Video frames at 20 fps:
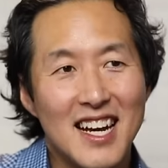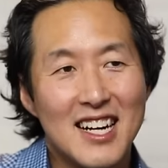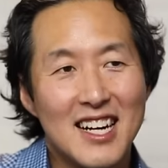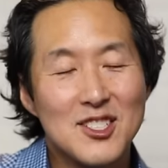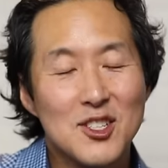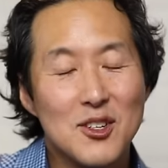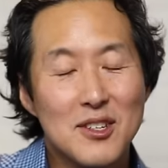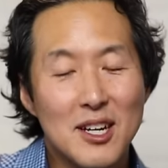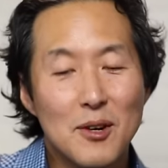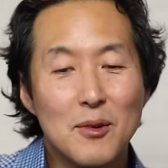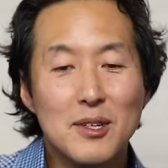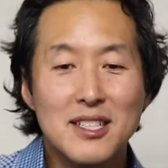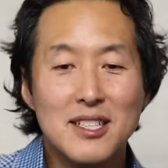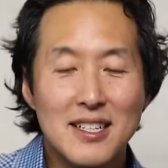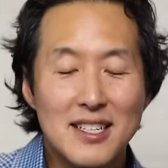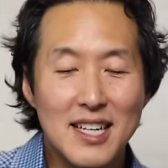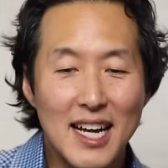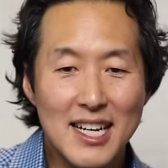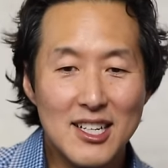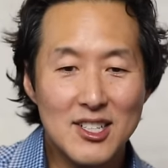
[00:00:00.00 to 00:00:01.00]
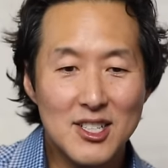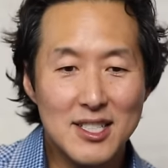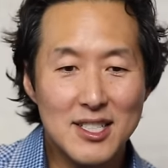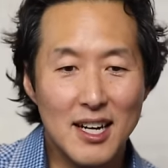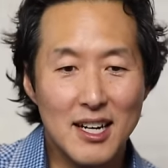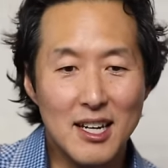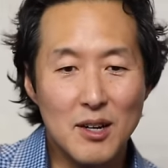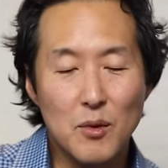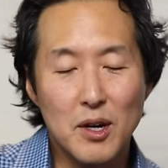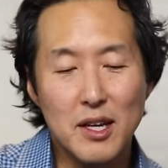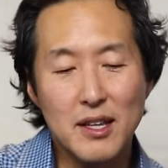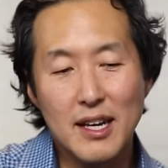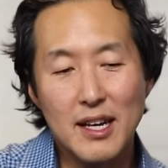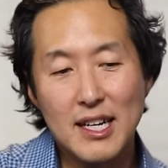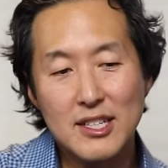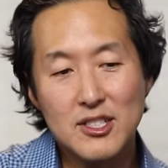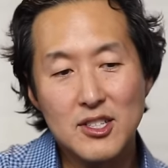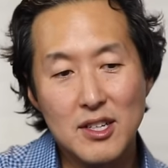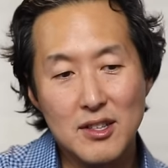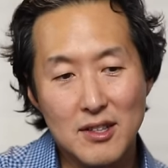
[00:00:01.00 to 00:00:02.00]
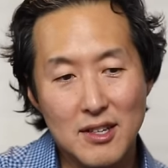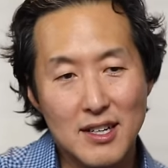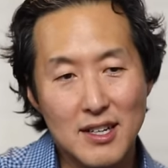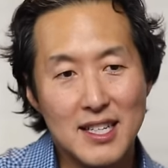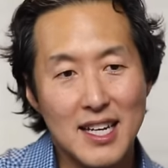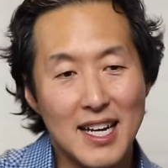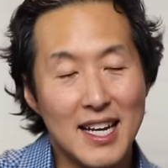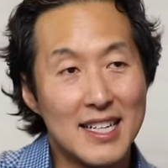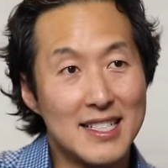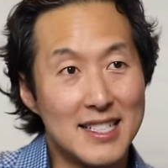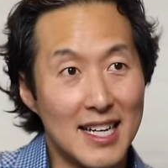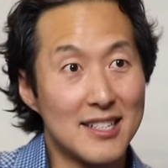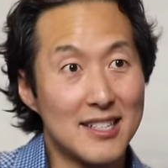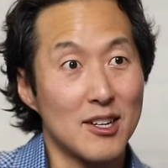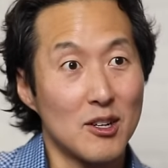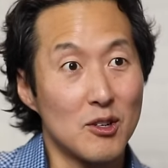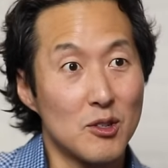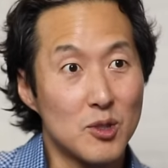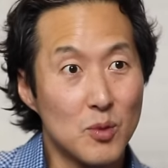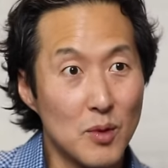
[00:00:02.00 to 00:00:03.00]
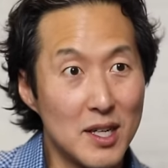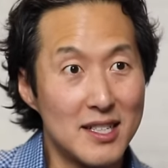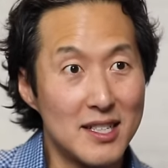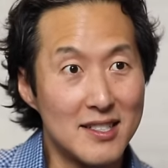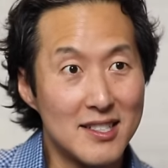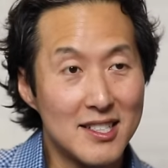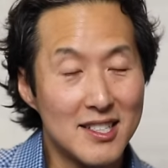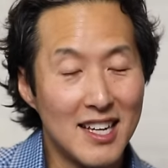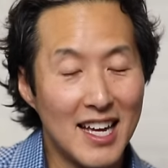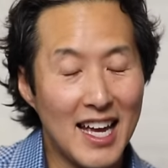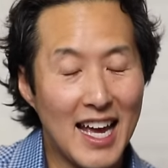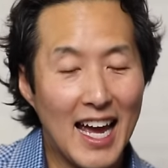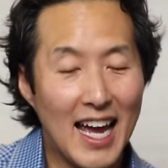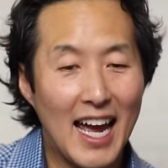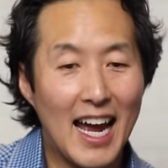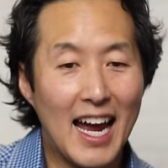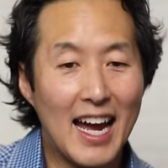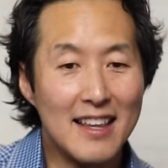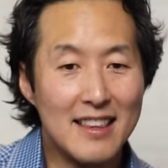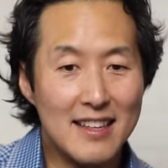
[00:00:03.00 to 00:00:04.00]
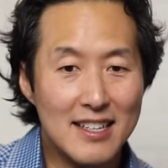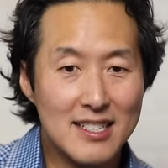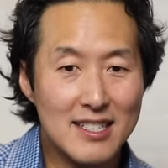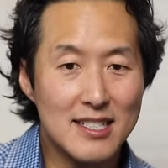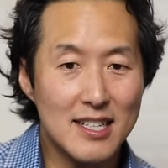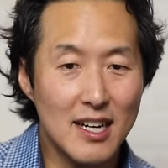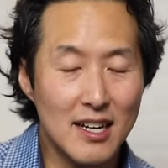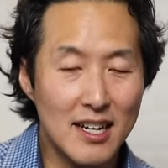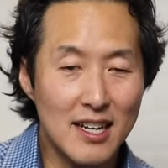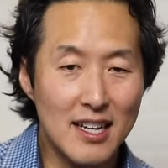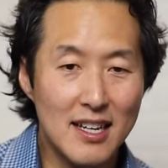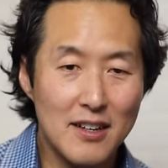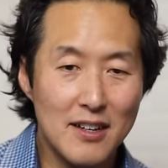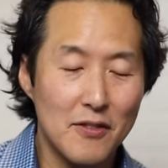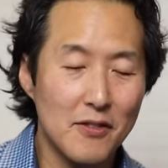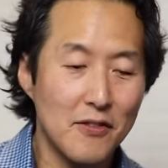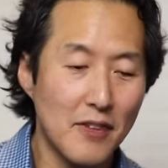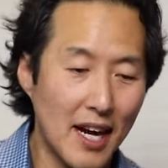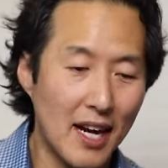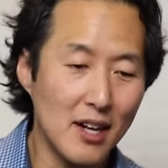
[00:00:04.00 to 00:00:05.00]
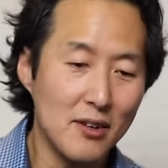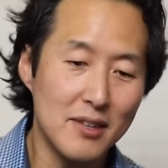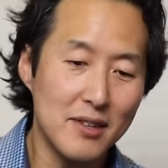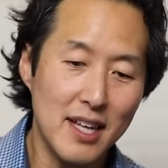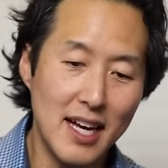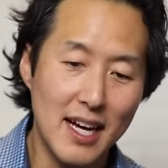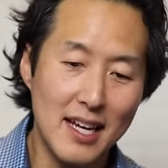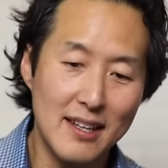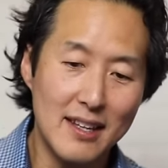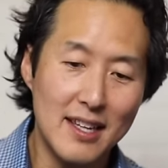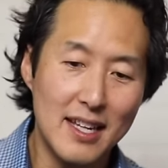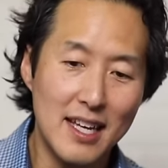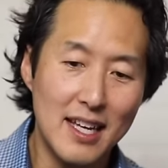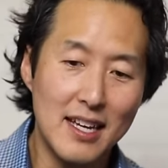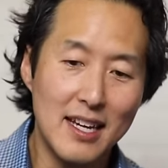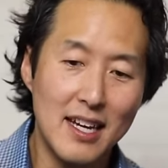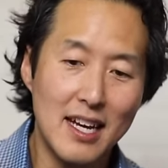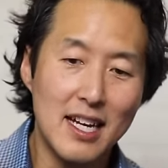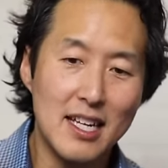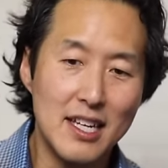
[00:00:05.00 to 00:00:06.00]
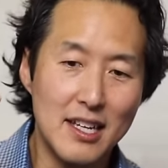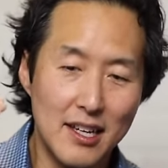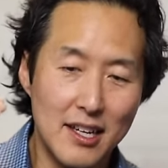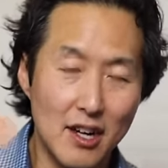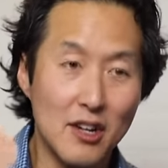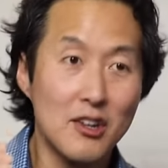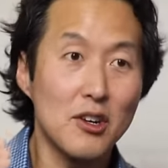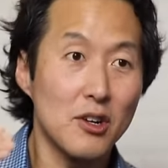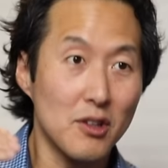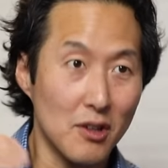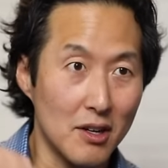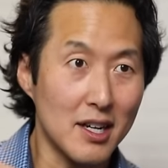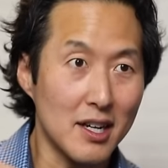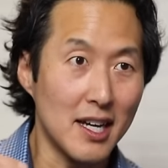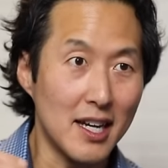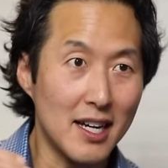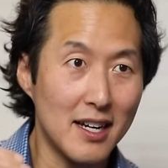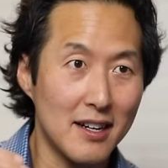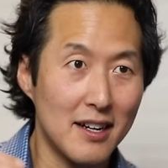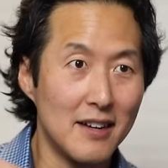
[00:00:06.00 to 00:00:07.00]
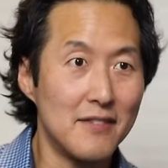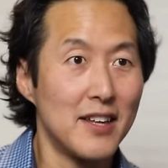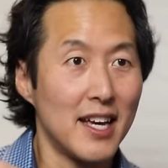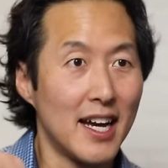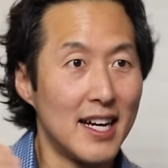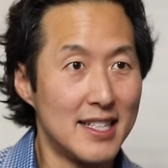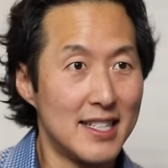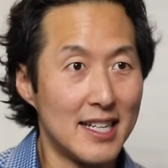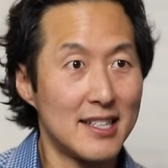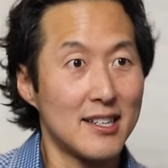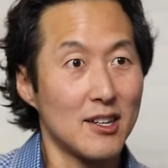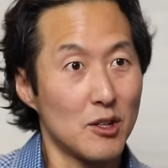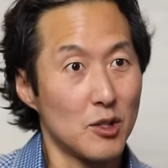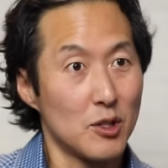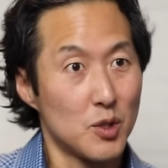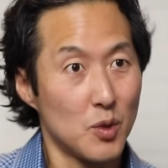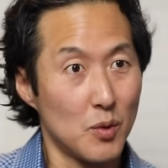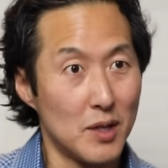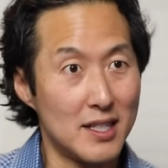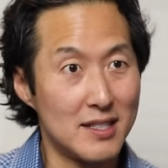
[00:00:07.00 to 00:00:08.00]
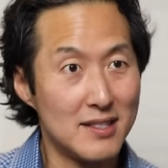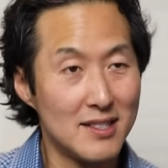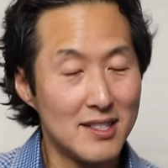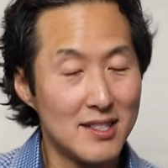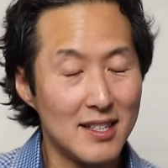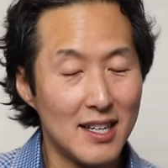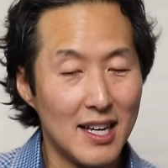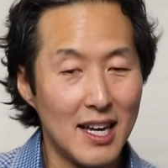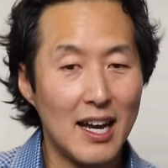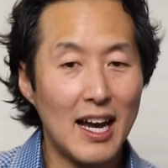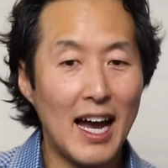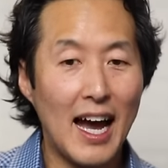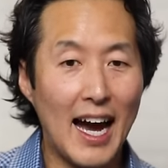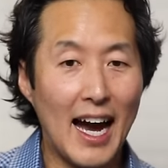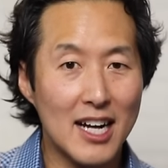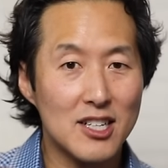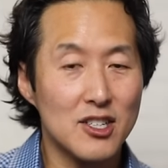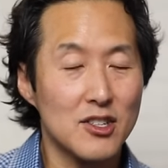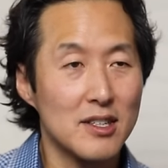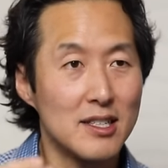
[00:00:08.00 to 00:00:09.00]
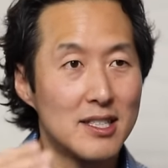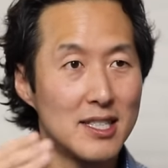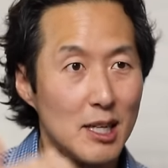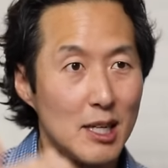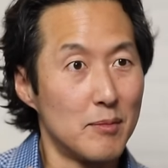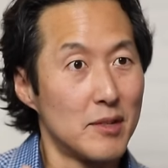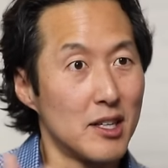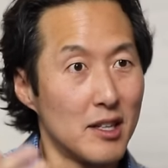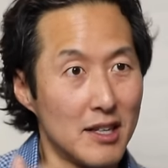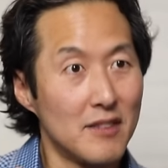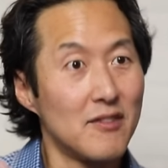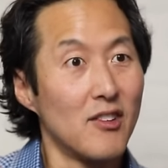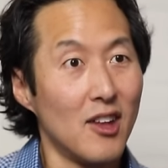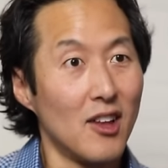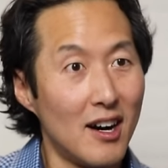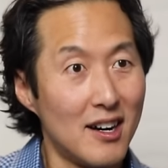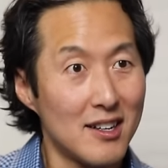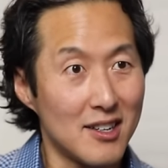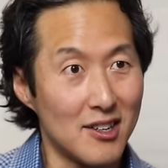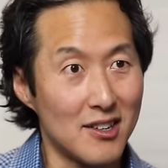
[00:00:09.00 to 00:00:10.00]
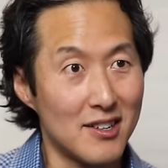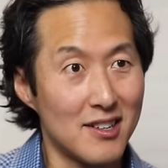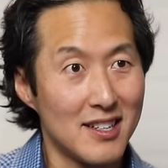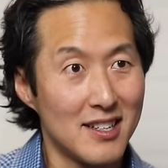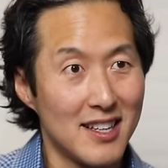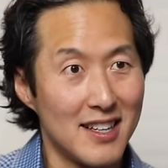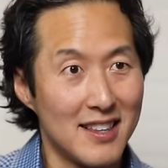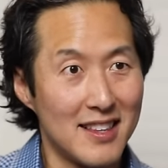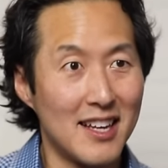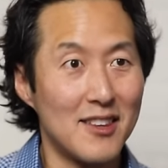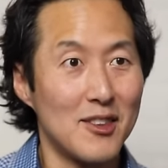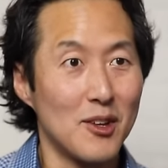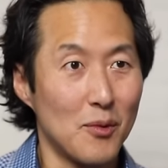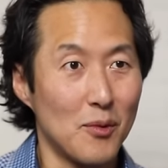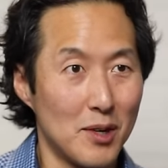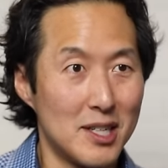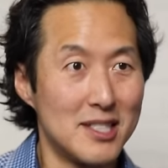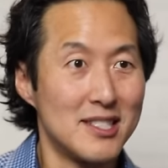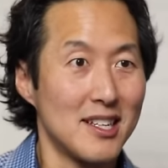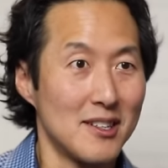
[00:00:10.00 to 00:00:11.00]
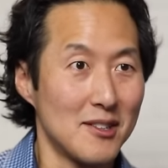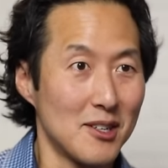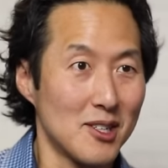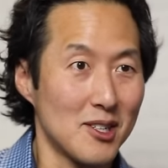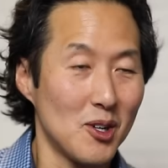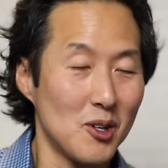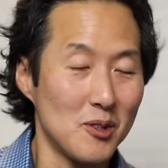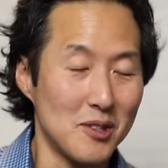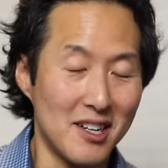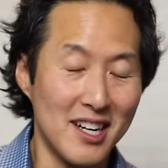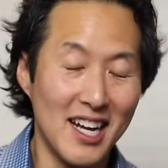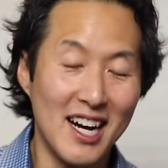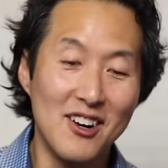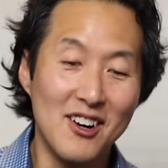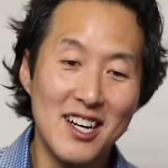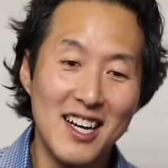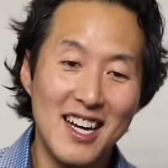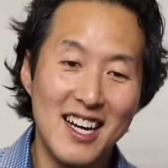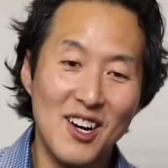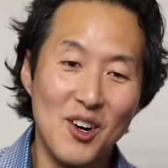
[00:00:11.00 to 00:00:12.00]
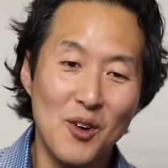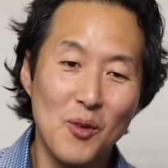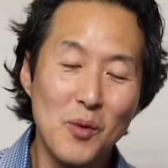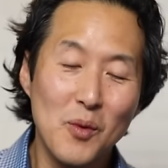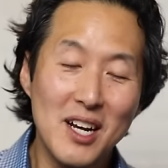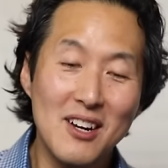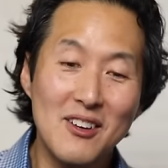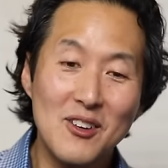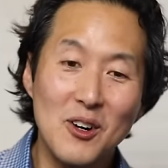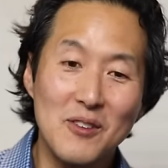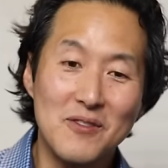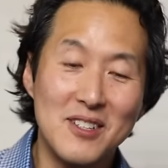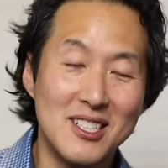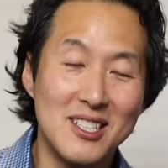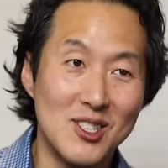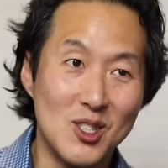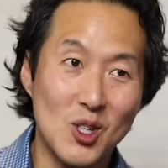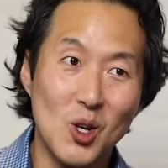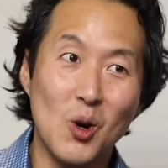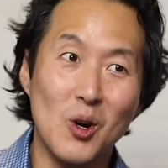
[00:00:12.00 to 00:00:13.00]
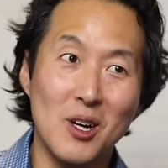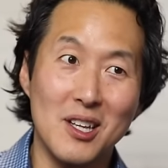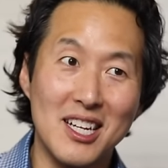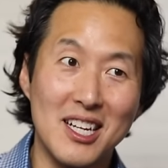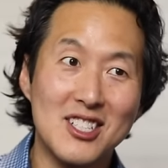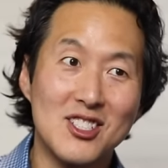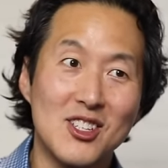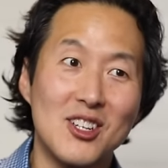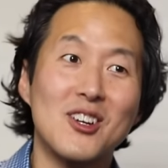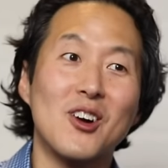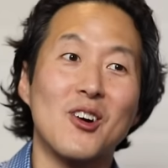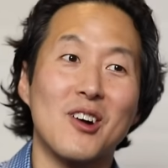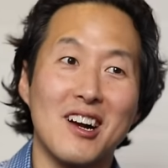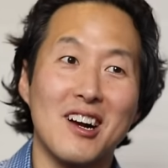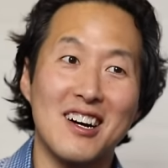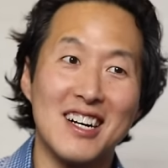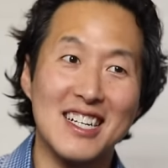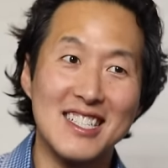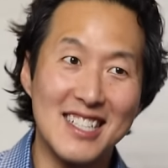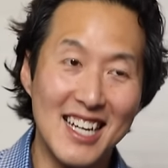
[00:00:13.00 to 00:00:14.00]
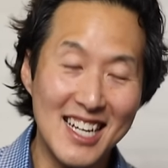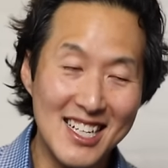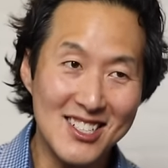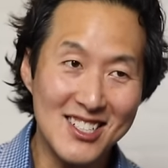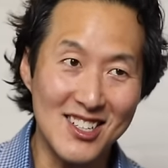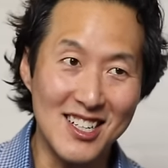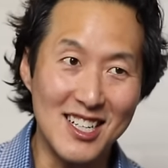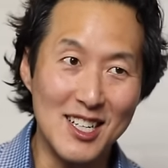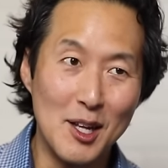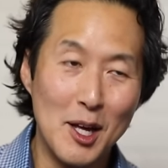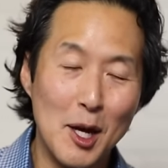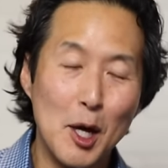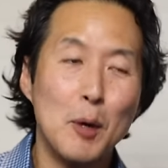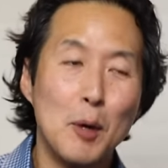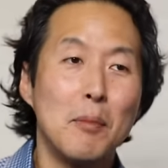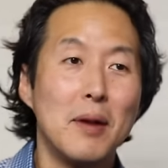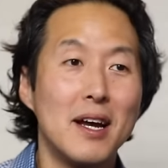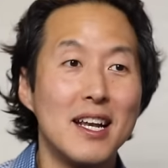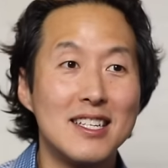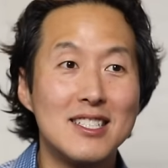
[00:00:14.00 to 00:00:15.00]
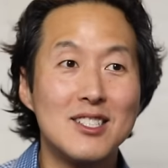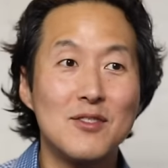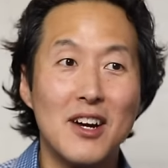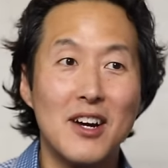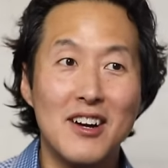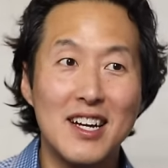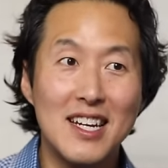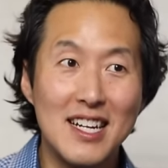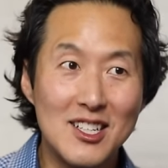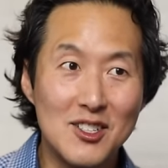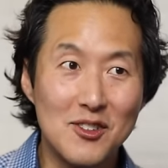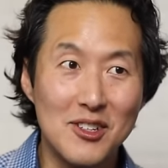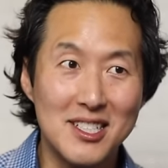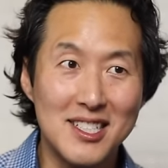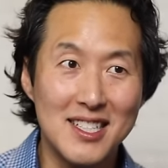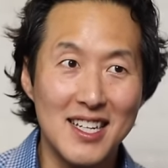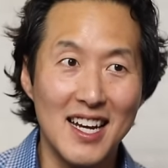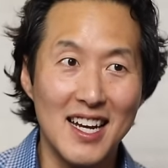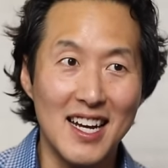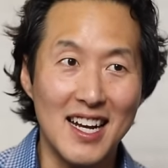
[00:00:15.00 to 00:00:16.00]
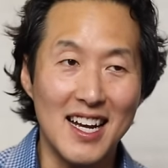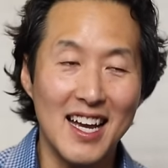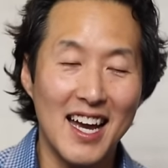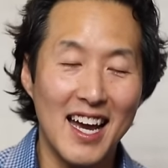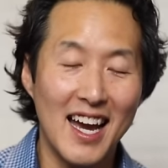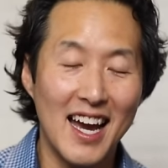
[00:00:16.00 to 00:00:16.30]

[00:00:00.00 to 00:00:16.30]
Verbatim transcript: Yeah, so there was a Danish study where they actually looked at identical twins. And this study found that the younger looking of the identical twins actually seemed to live longer than the ones that looked older. Now, we don't know if this is correlation or causation, but it is very interesting.